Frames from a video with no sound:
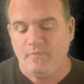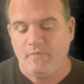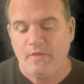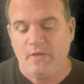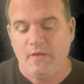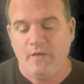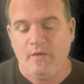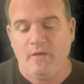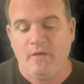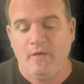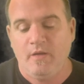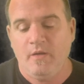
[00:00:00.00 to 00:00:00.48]

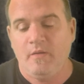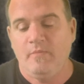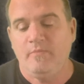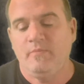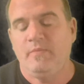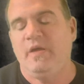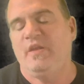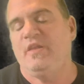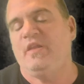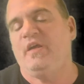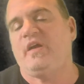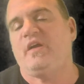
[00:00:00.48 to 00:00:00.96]

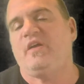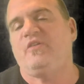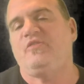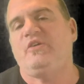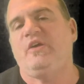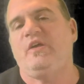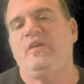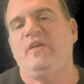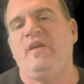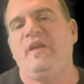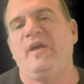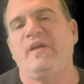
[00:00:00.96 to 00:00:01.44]
And like I
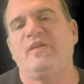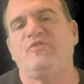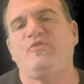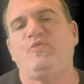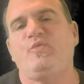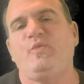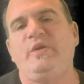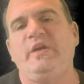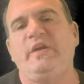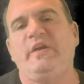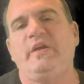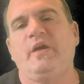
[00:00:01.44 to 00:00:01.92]
said, next
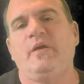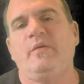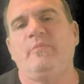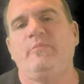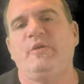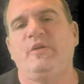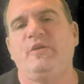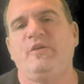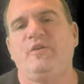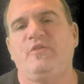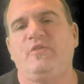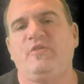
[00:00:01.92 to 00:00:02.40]
week I'm
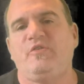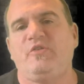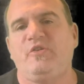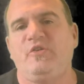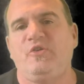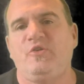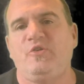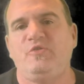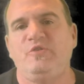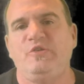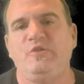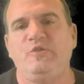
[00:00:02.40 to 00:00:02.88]
going to
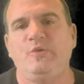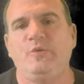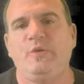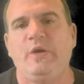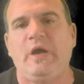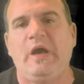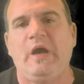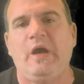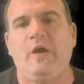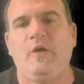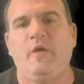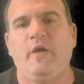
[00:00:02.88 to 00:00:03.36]
show you
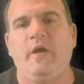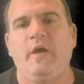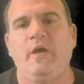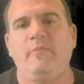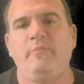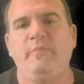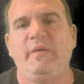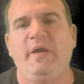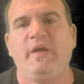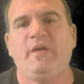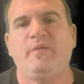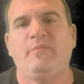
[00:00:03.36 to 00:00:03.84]
how I
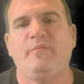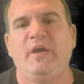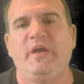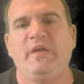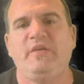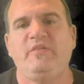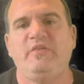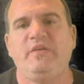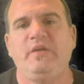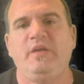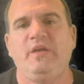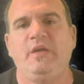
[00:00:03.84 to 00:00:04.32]
make my
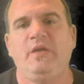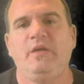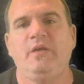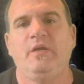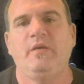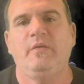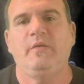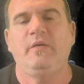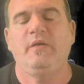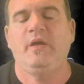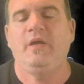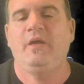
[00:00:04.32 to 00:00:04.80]
tea,
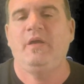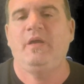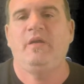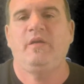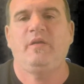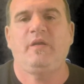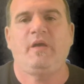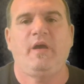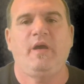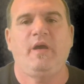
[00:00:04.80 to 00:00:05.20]
and